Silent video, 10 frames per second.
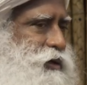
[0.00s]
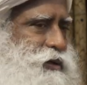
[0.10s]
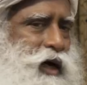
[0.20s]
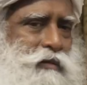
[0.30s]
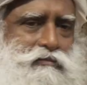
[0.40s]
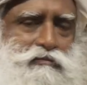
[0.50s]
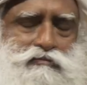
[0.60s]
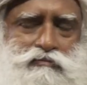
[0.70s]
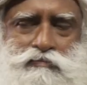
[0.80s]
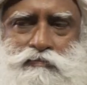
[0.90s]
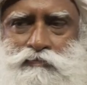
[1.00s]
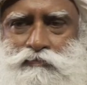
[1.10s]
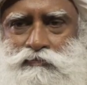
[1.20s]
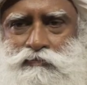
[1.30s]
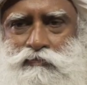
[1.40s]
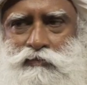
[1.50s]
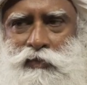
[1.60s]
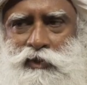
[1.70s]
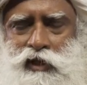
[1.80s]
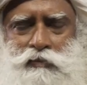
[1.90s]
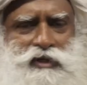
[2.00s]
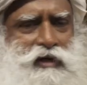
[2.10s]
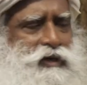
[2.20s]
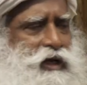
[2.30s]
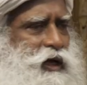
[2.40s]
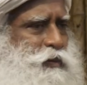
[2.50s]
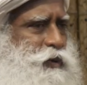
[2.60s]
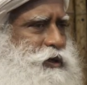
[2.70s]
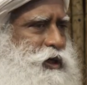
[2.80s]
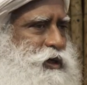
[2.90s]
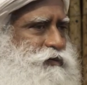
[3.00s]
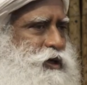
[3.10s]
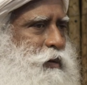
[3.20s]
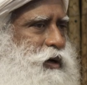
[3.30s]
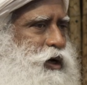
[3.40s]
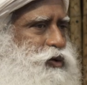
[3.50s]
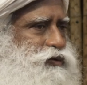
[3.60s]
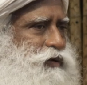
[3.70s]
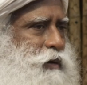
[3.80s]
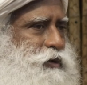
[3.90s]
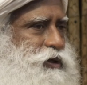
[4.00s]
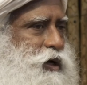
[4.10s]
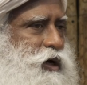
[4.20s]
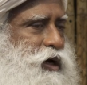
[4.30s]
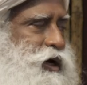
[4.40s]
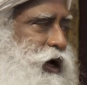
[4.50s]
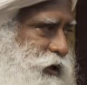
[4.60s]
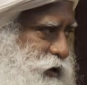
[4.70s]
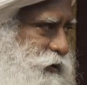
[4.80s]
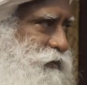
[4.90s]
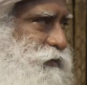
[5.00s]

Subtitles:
Some 78% of Tamil Nadu's farmers are under debt.